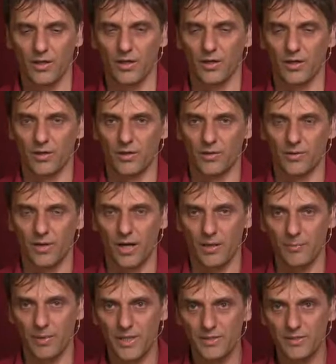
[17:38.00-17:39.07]
uh, are
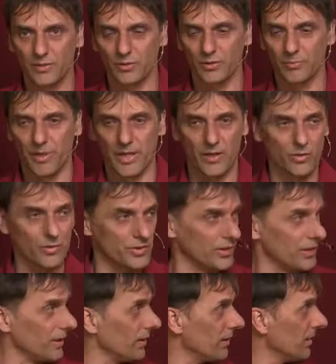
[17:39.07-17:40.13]
based on the biology
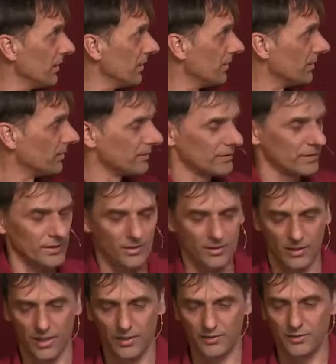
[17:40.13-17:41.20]
in the uh,
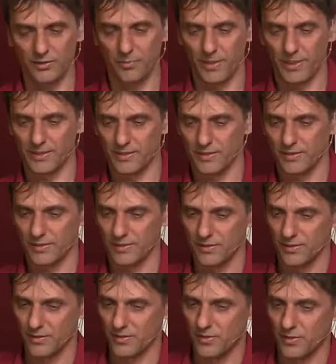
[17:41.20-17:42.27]
under the plants.
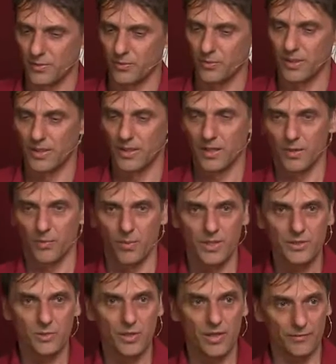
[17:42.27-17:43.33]
So
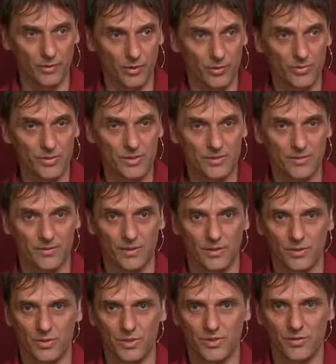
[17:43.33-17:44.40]
once you have those,
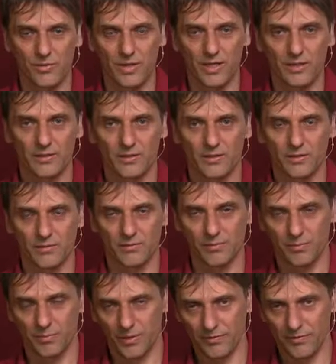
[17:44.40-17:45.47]
you just create
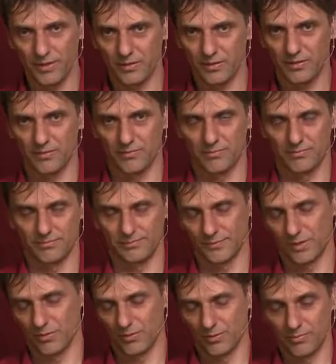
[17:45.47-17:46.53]
perfect,
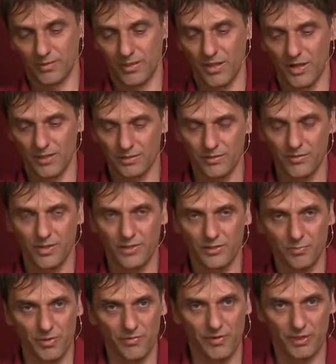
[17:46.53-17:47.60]
or God creates
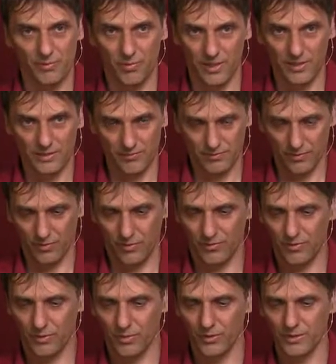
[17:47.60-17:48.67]
perfect plants for,
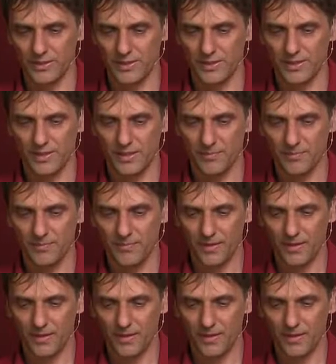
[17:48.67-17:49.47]
from all this system,